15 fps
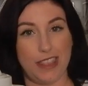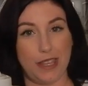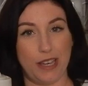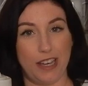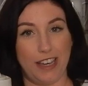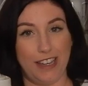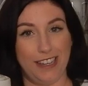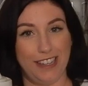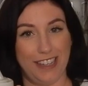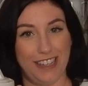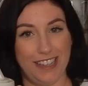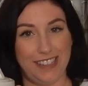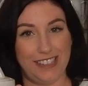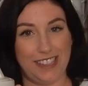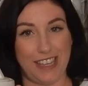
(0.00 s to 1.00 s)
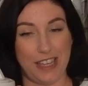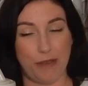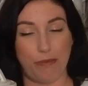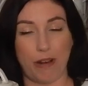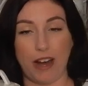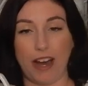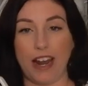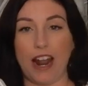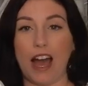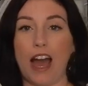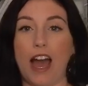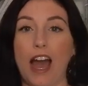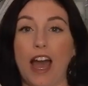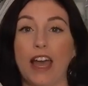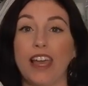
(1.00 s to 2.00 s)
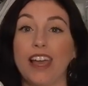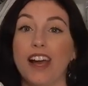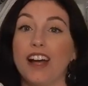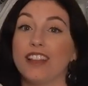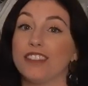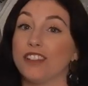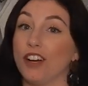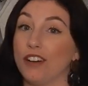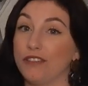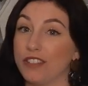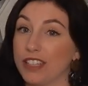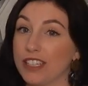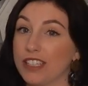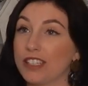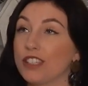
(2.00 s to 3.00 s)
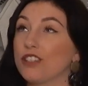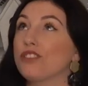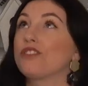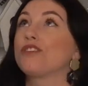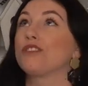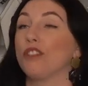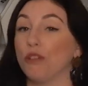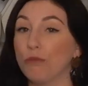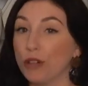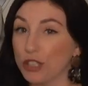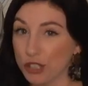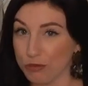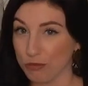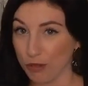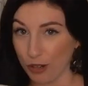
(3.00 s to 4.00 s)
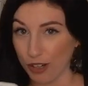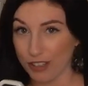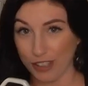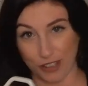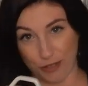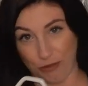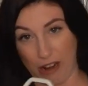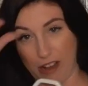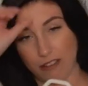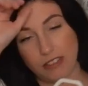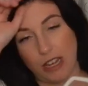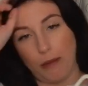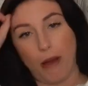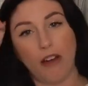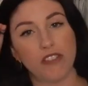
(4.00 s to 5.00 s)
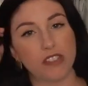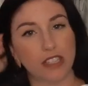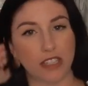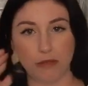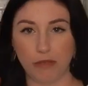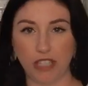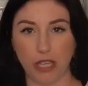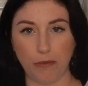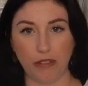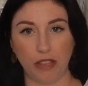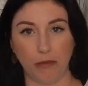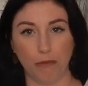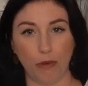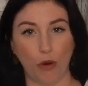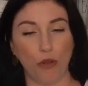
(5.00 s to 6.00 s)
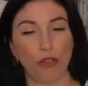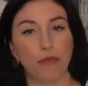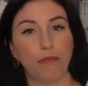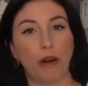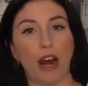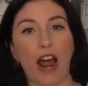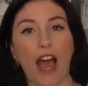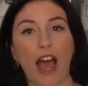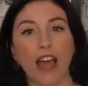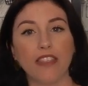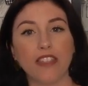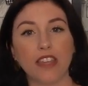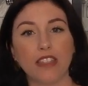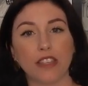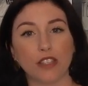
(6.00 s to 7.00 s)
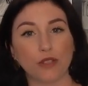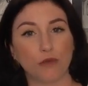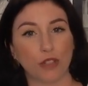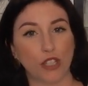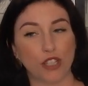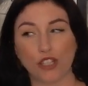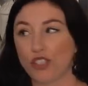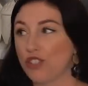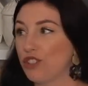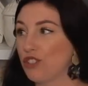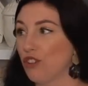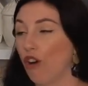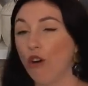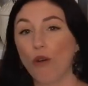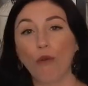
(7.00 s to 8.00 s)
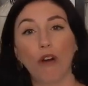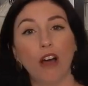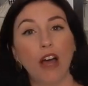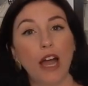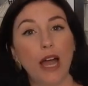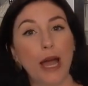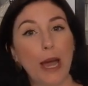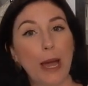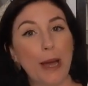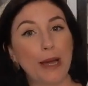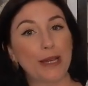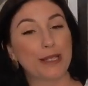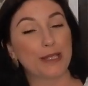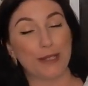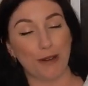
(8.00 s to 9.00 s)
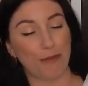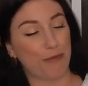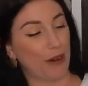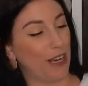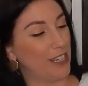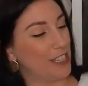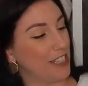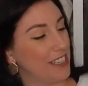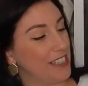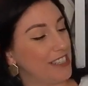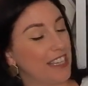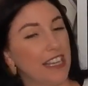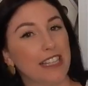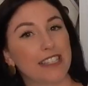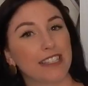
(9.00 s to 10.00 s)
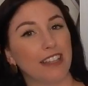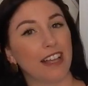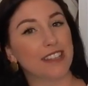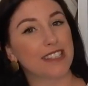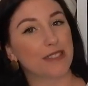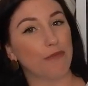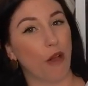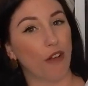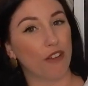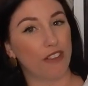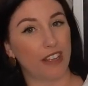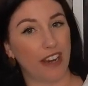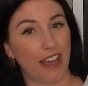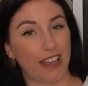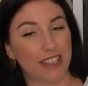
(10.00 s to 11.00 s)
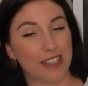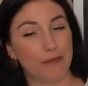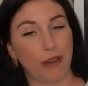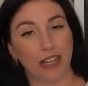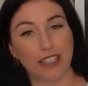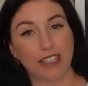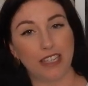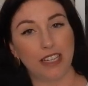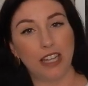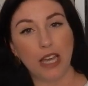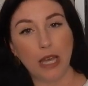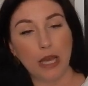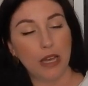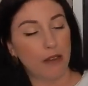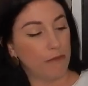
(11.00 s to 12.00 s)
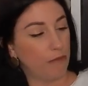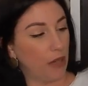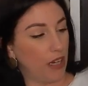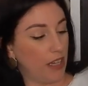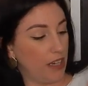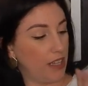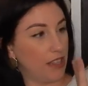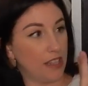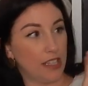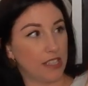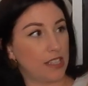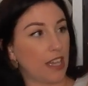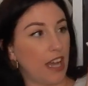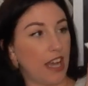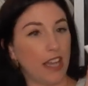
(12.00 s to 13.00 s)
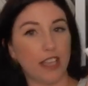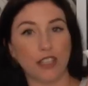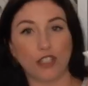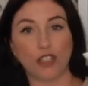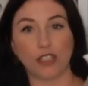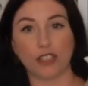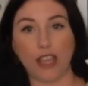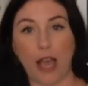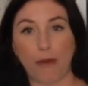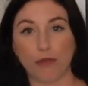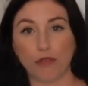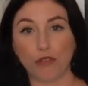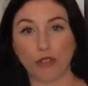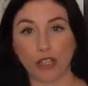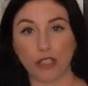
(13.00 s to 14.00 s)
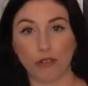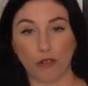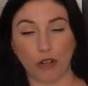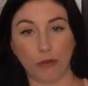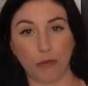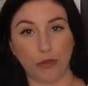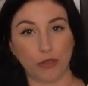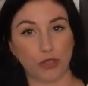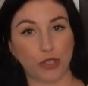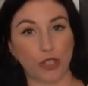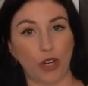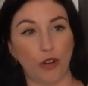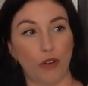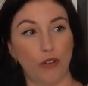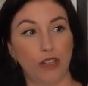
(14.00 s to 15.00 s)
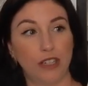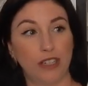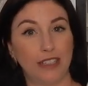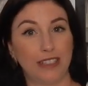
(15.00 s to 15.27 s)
the teapot. I love this so much more than the round. I'm obviously going to be keeping them both, but I think this one is so, so precious. It's a lot smaller than I expected, but this guy is just absolutely adorable. So